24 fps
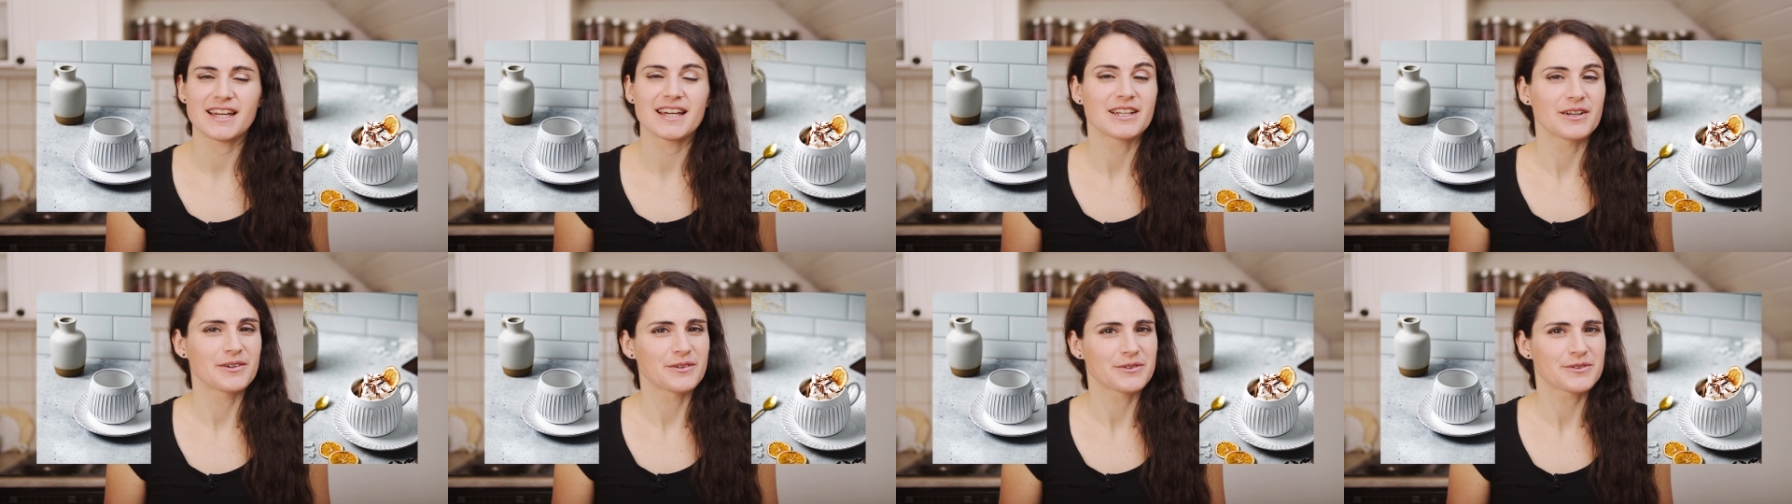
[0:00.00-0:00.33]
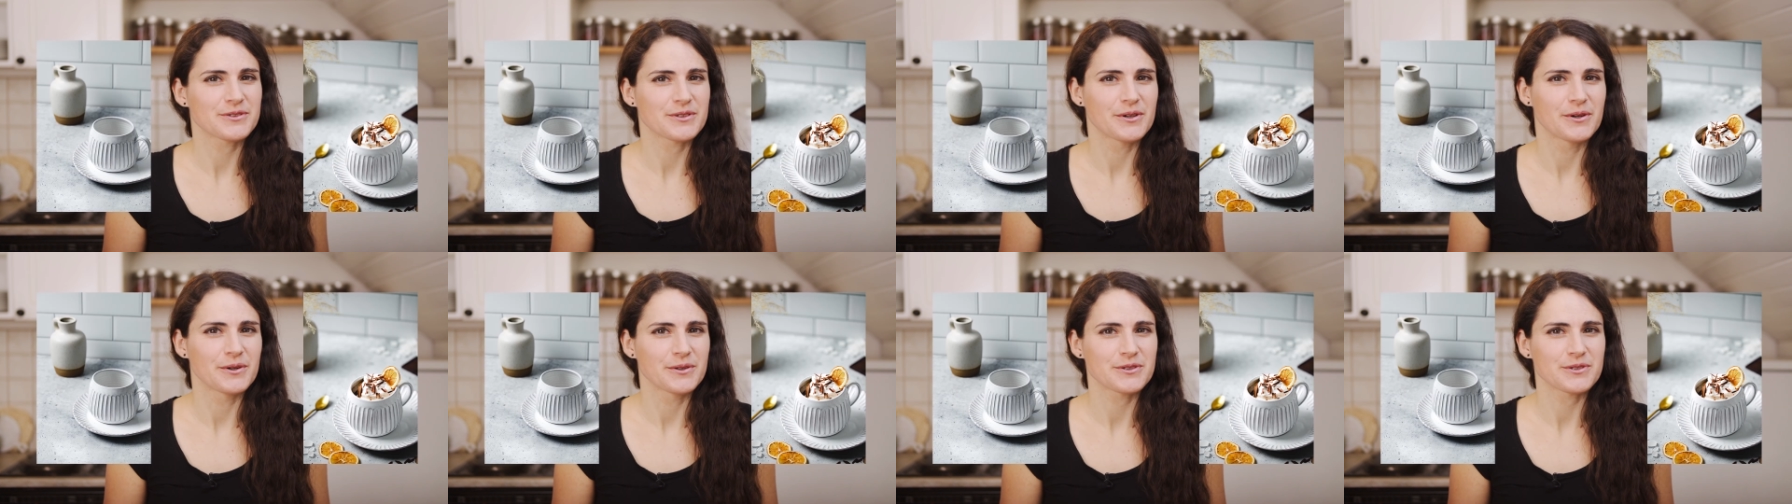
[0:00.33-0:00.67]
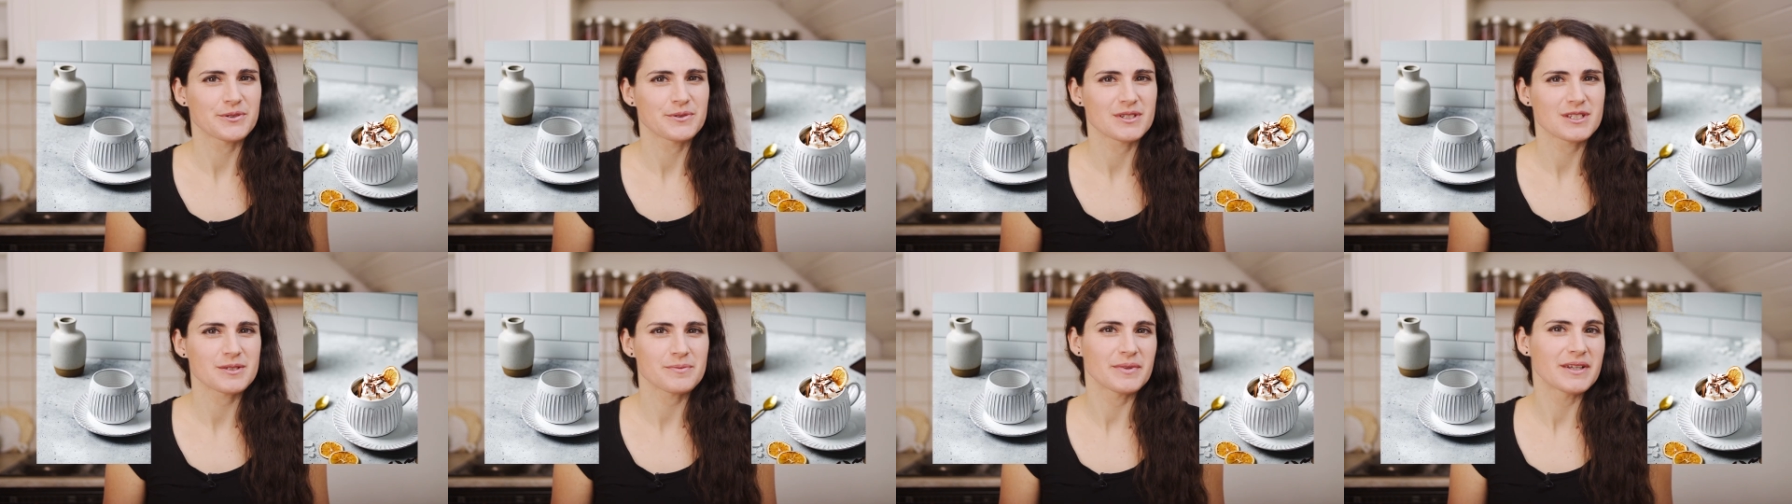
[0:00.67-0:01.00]
and I'll
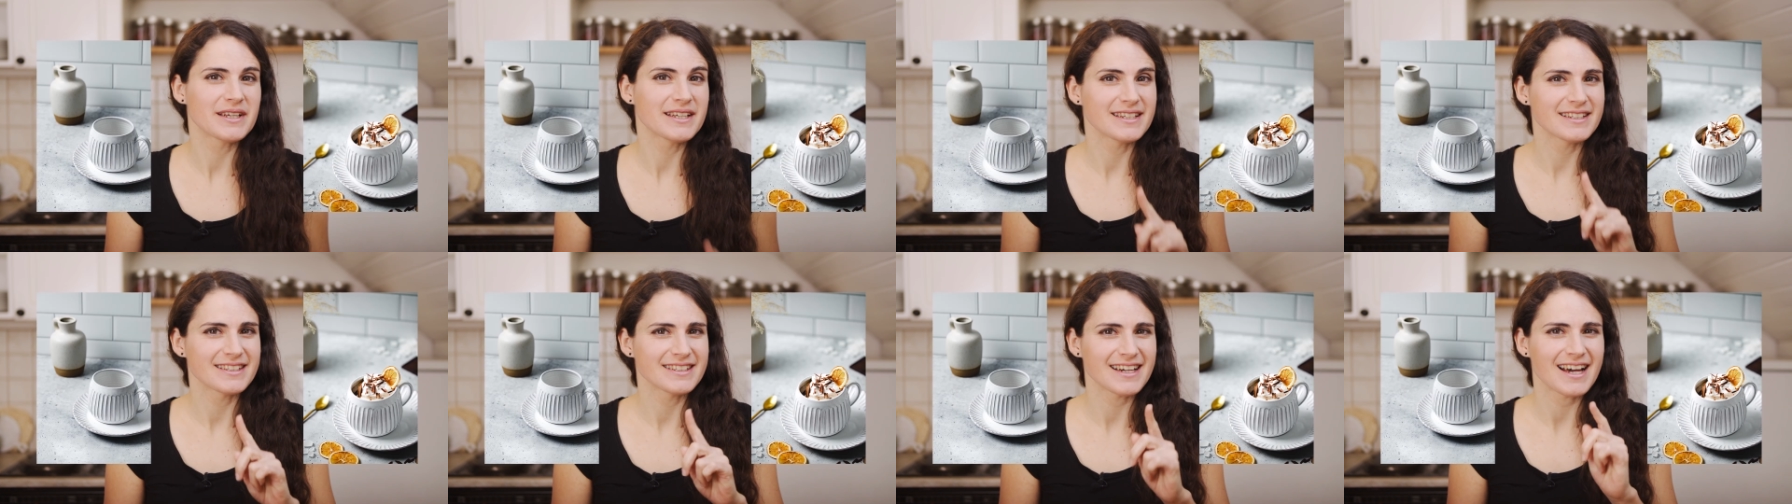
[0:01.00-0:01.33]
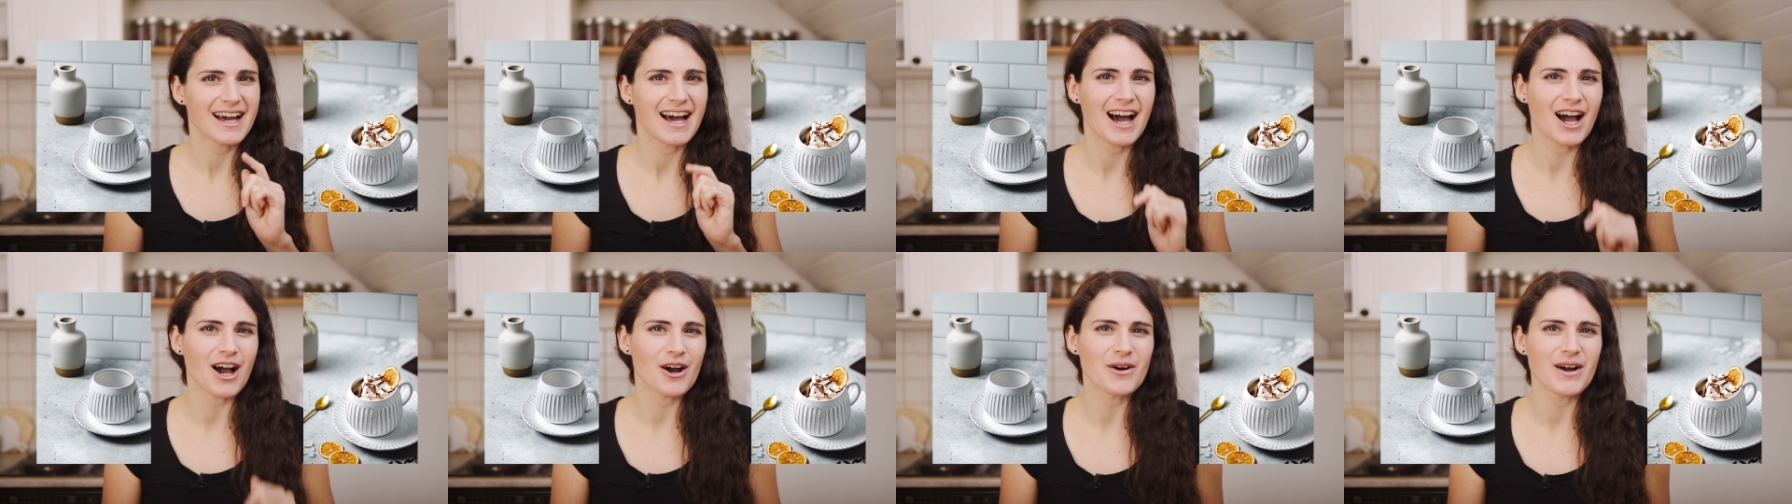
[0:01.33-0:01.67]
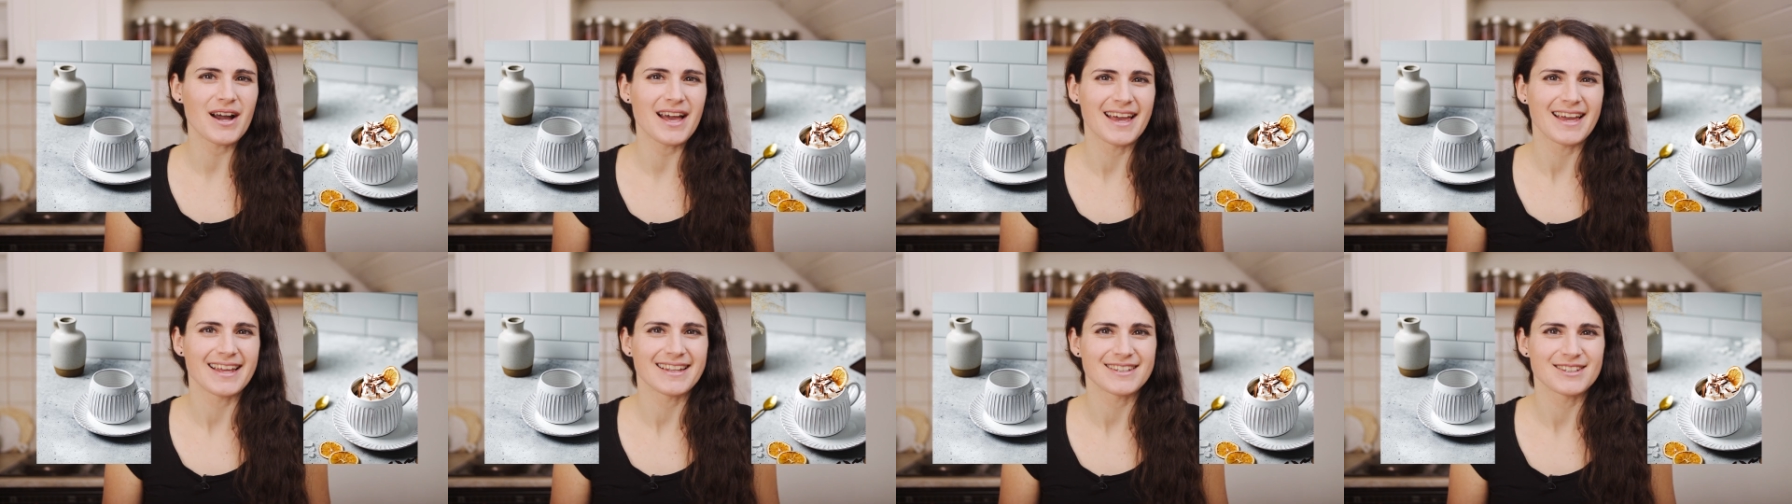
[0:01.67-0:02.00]
also explain the how
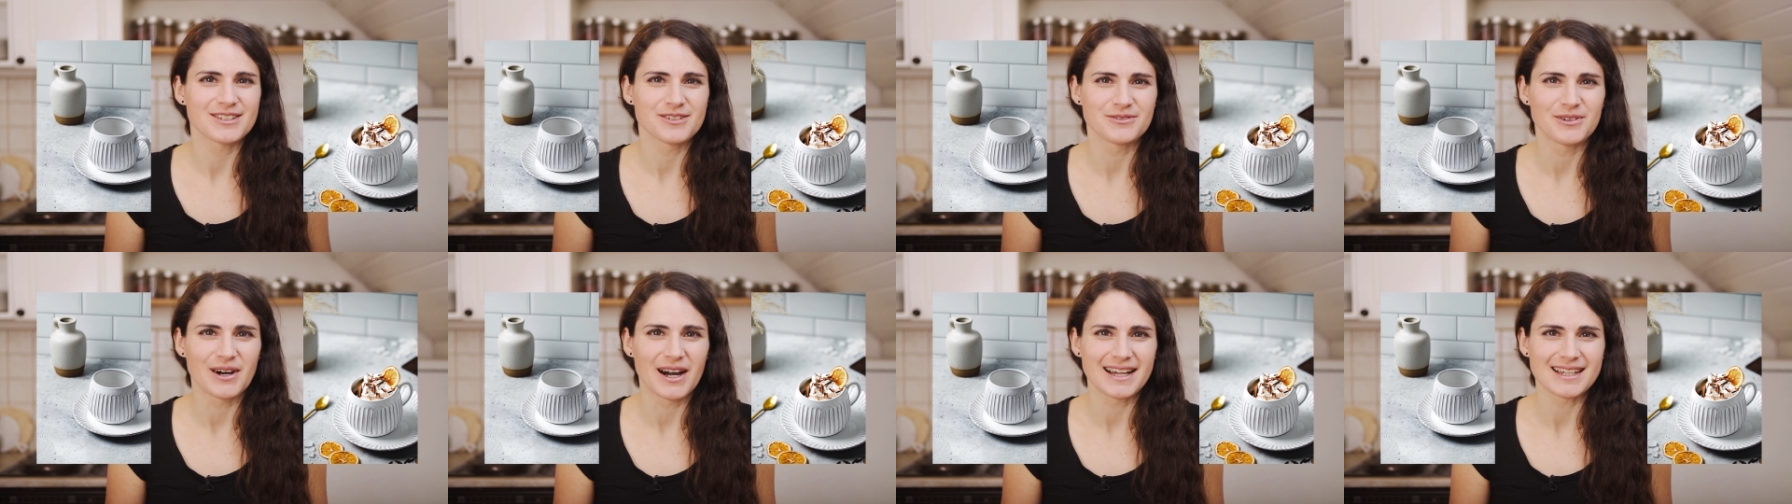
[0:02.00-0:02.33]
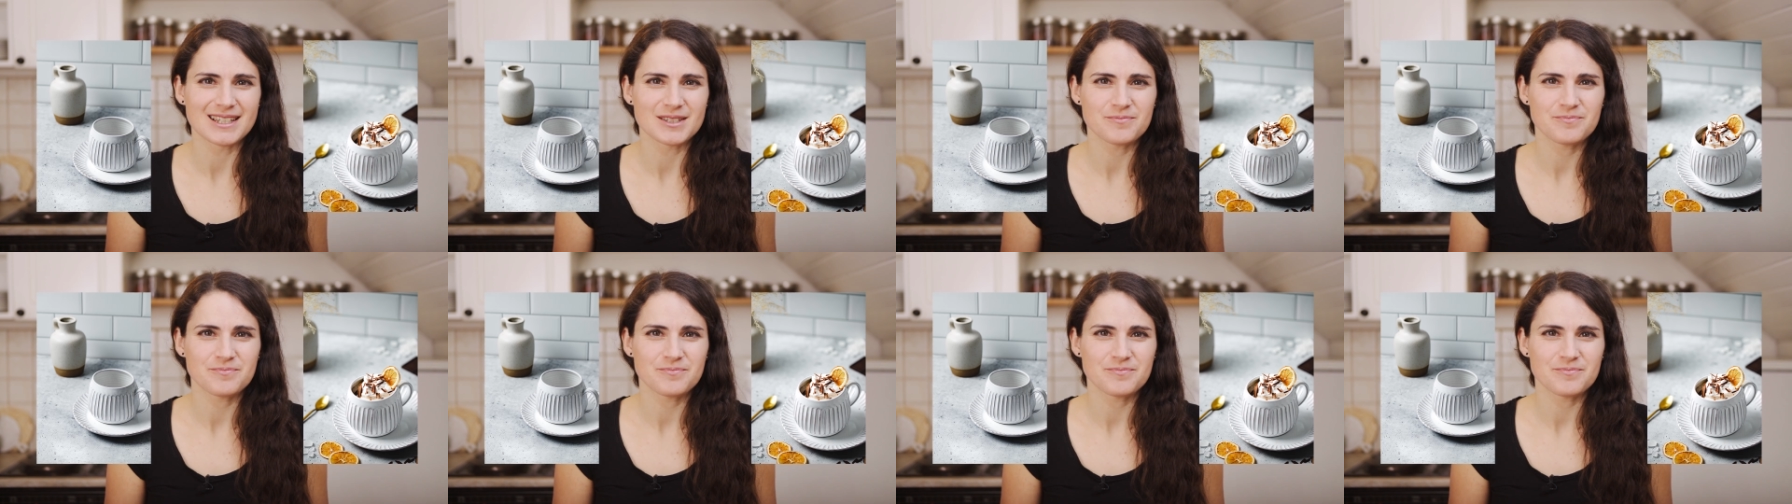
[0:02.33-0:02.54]
and the why.